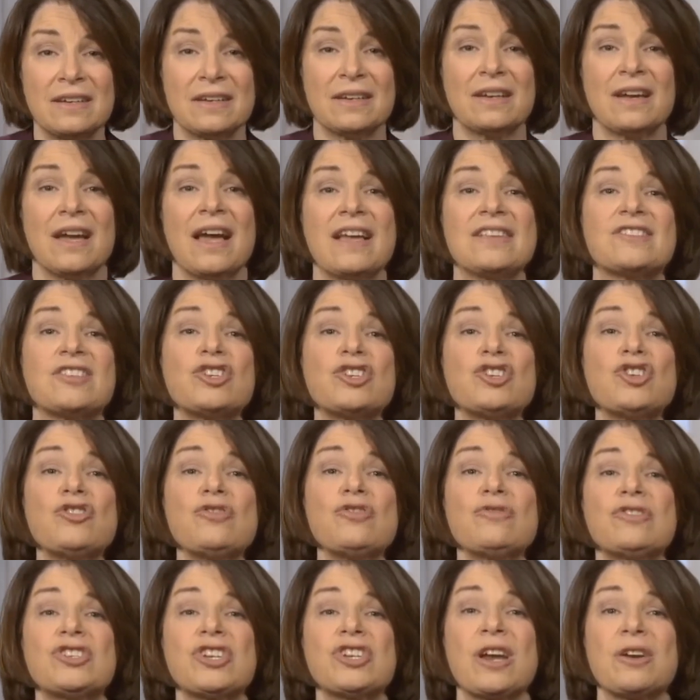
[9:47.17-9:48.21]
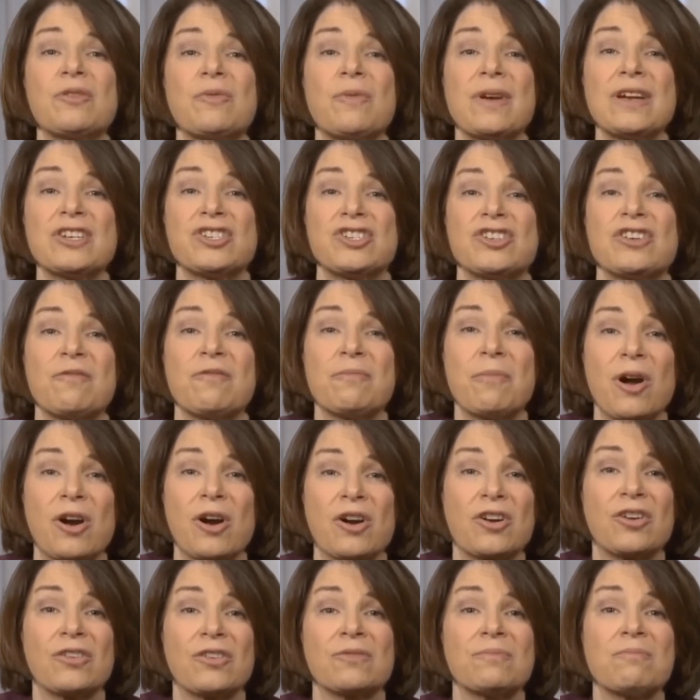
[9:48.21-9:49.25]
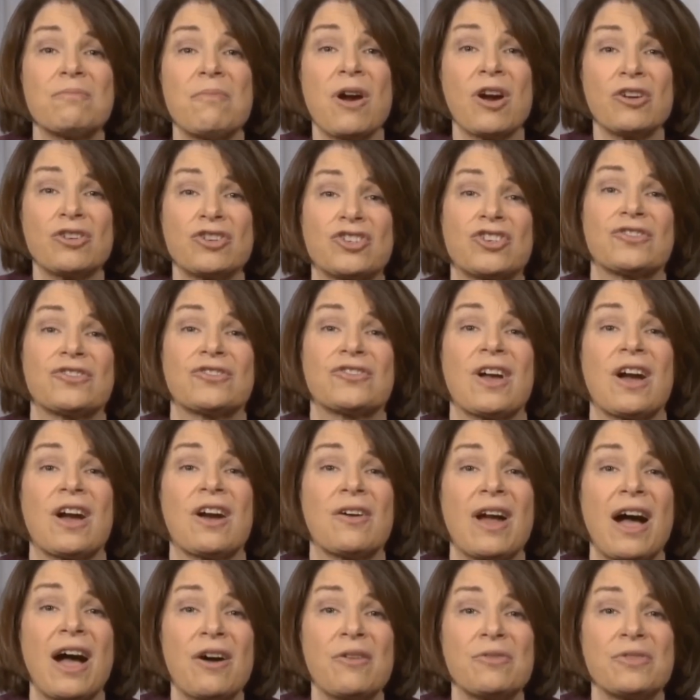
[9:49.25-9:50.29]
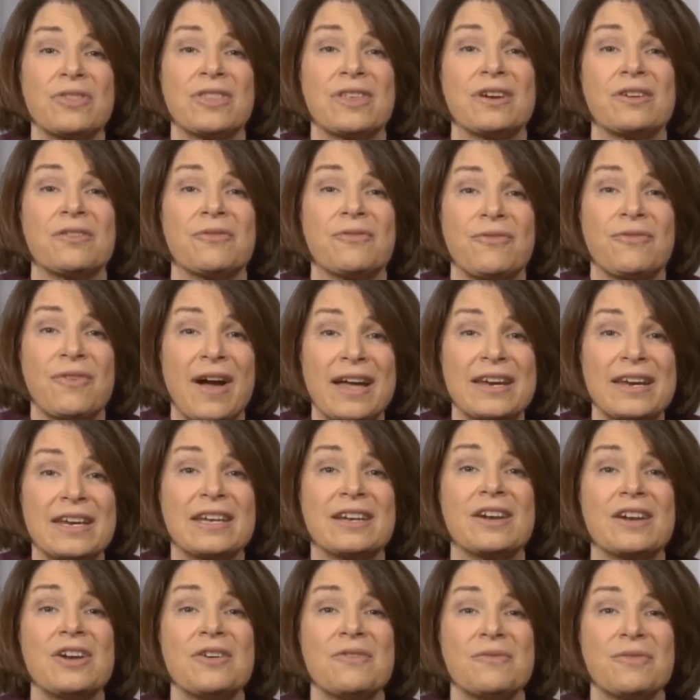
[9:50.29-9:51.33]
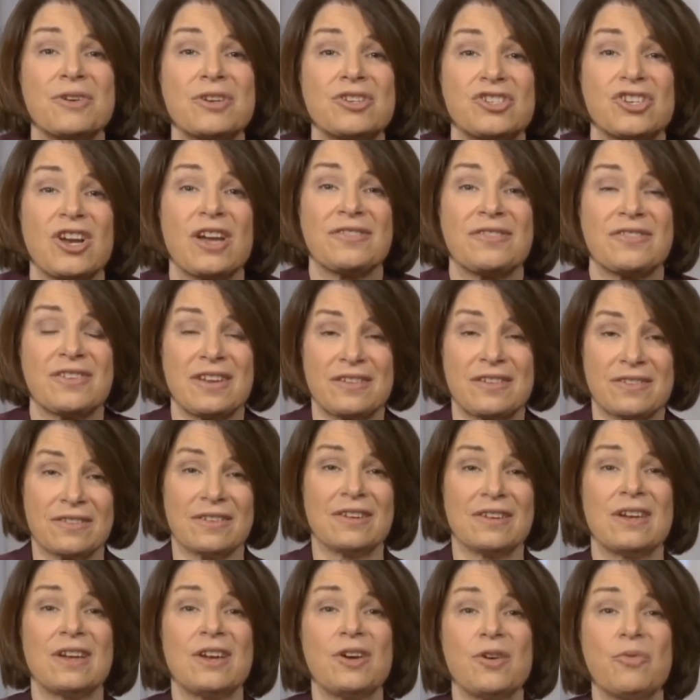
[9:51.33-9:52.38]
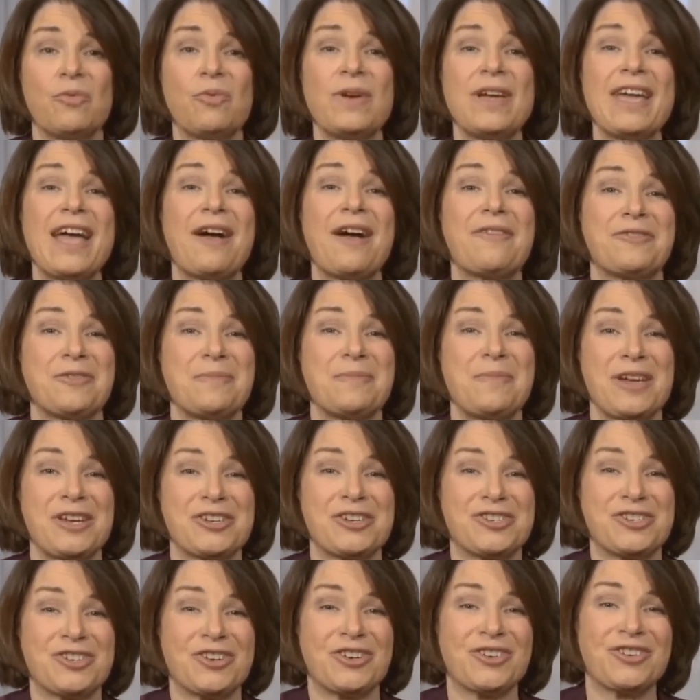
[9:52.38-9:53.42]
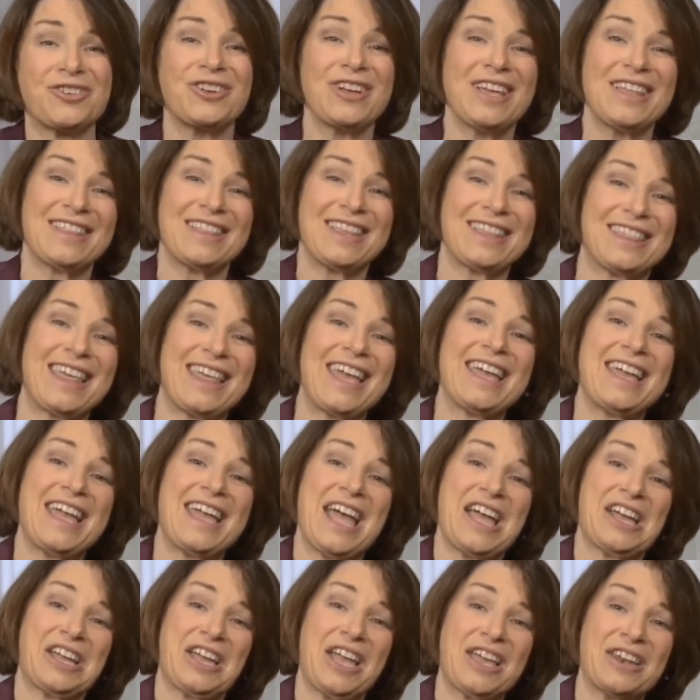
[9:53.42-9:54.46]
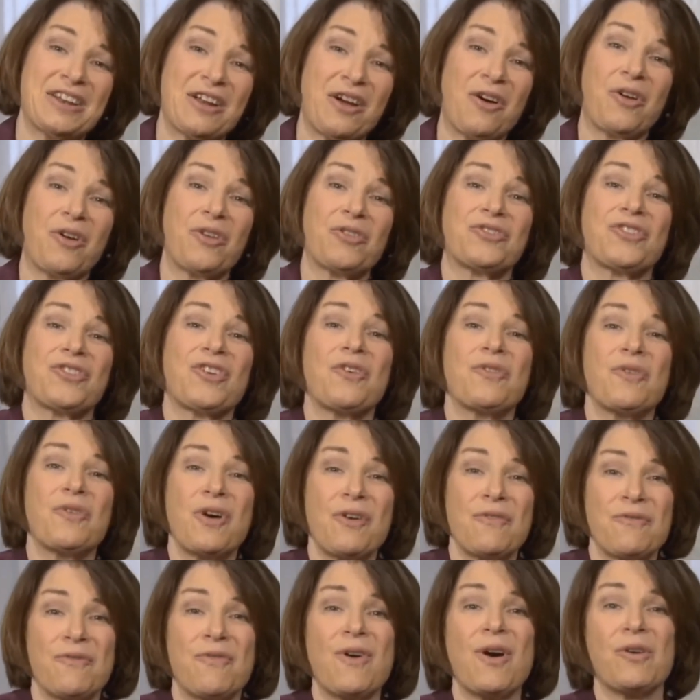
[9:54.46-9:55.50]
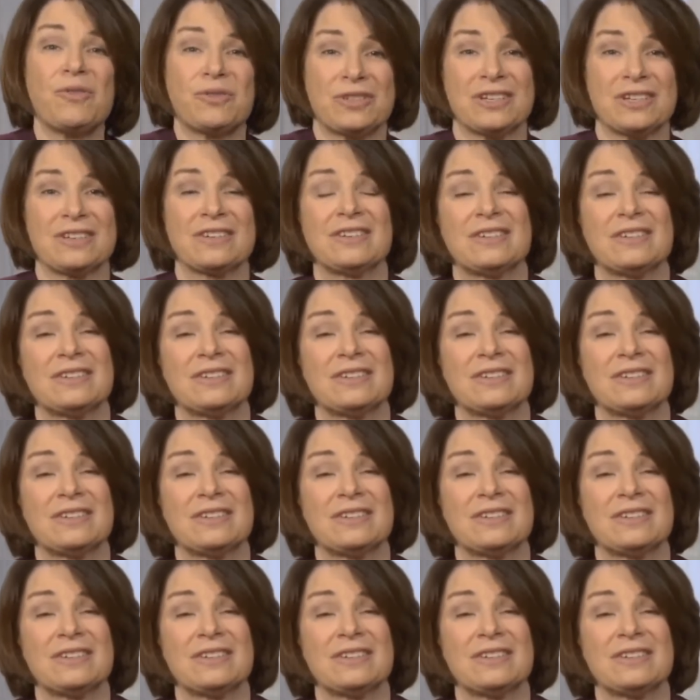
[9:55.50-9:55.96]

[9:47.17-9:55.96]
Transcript: As a new generation of marchers are out there fighting for justice, we have to make sure that they can also vote.